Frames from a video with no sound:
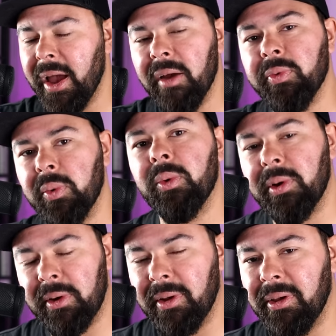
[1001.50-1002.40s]

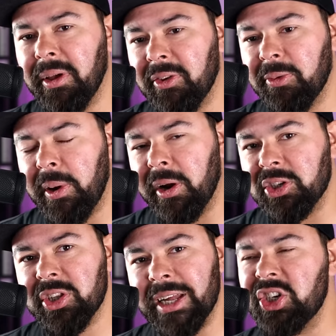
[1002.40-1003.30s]
Everyone is
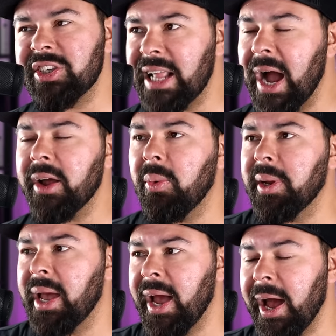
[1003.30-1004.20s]
punished. That's just not
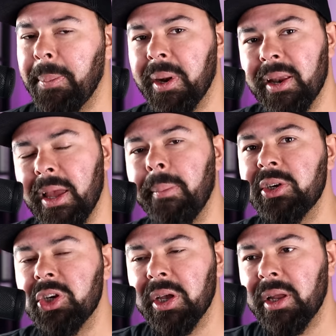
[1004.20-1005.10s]
going to happen. And yet
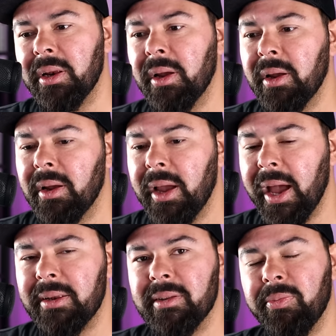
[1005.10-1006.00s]
Michigan
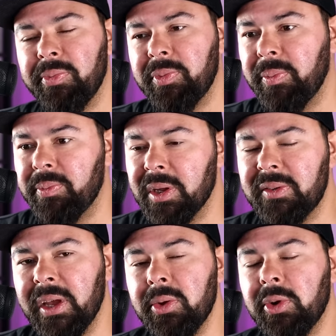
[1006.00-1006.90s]
had
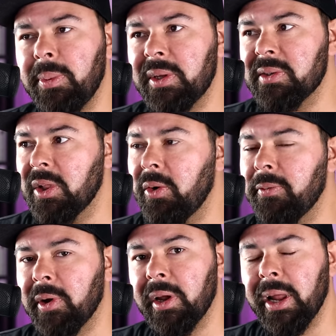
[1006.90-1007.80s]
continued to be
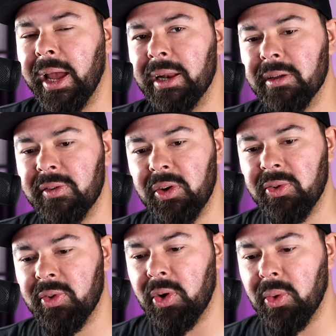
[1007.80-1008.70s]
slow-footed and
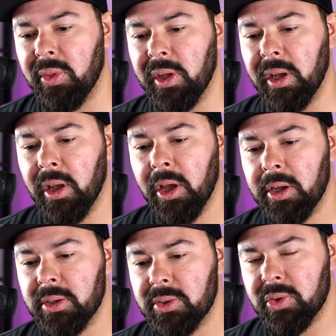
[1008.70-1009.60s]
continues to do the
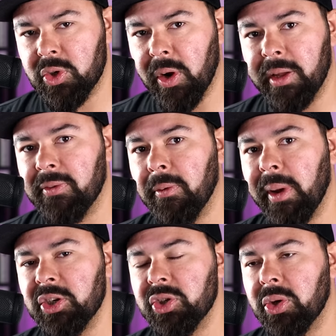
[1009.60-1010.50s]

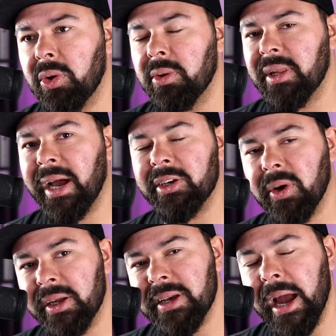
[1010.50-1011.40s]
transformational, not
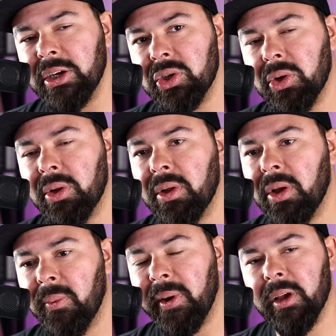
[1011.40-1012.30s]
transactional,
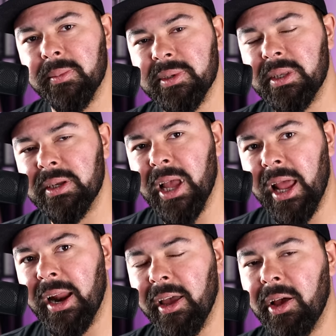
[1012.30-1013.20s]
when it comes to
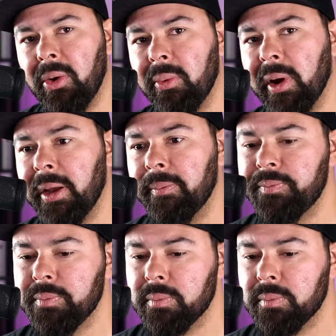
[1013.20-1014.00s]
the NIL, right?